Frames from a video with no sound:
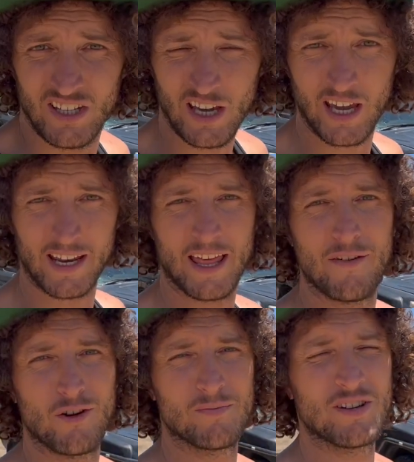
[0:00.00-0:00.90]
Yeah, g'day
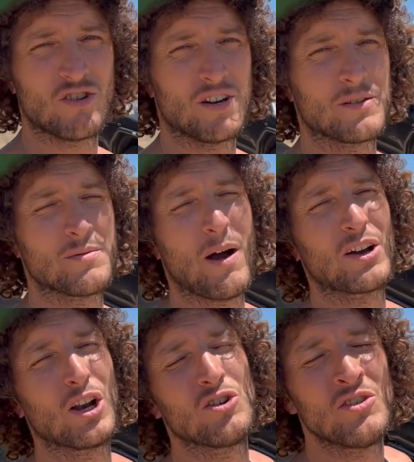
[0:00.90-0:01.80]
viewers, Mr. Sean Thompson
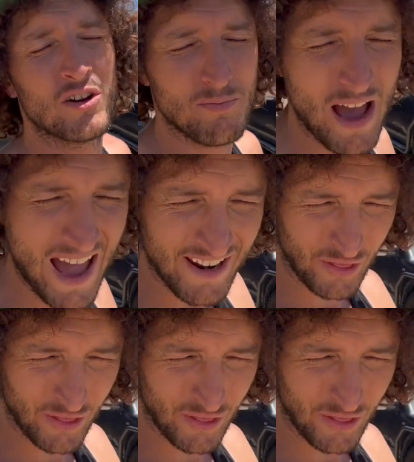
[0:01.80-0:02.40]
poking along, not bad,